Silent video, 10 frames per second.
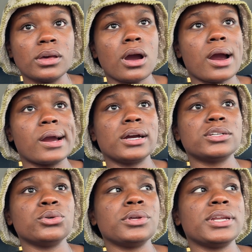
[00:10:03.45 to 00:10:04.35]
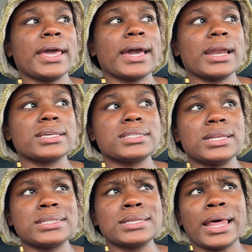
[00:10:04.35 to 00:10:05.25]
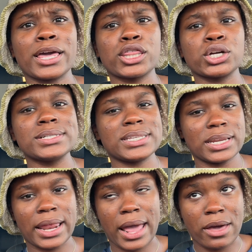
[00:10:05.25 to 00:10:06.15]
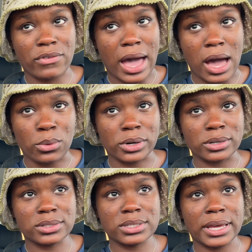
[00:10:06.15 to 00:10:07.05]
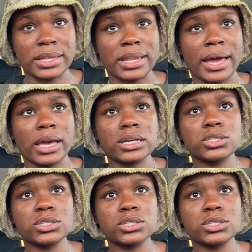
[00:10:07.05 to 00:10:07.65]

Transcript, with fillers: our duty day got extended to like 13 and a half hours and like